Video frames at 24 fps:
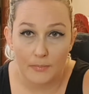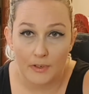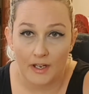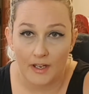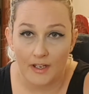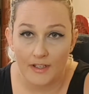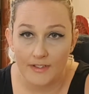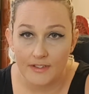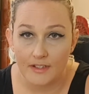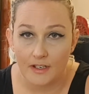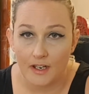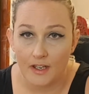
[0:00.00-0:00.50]

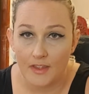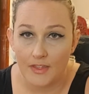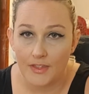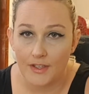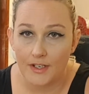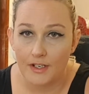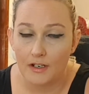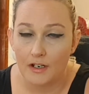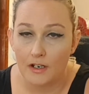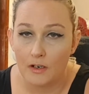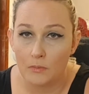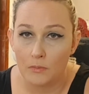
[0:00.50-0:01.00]
but I
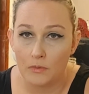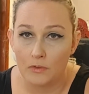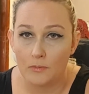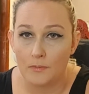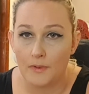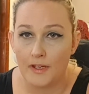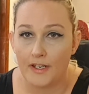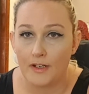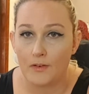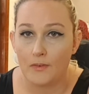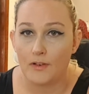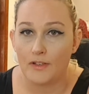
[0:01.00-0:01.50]
think I will
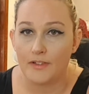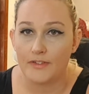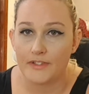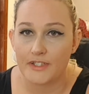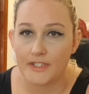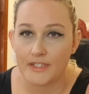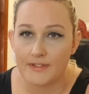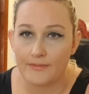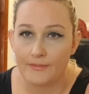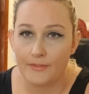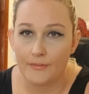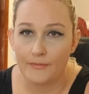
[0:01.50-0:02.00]
make one
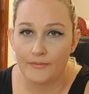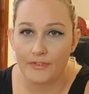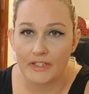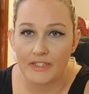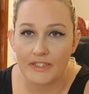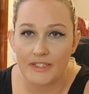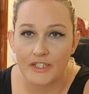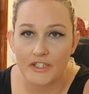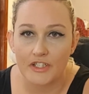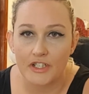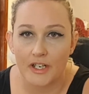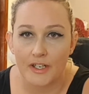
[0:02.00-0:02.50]
just for
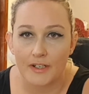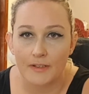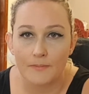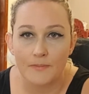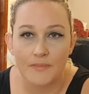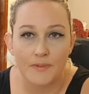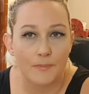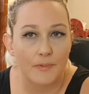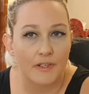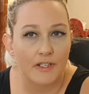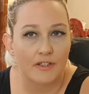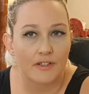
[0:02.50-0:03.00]
vintage
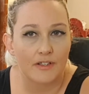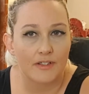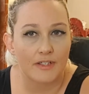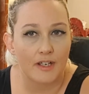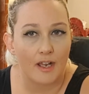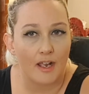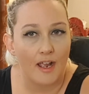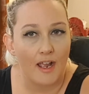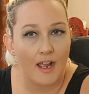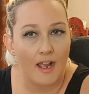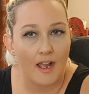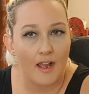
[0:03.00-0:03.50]
items because
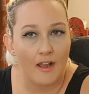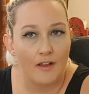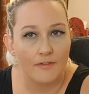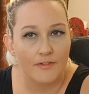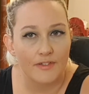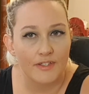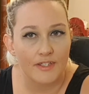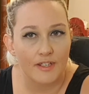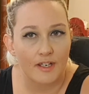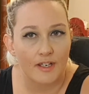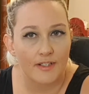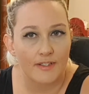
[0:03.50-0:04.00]
I have
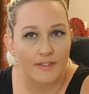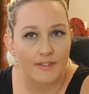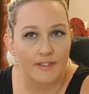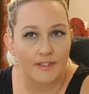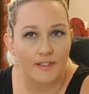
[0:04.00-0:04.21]
started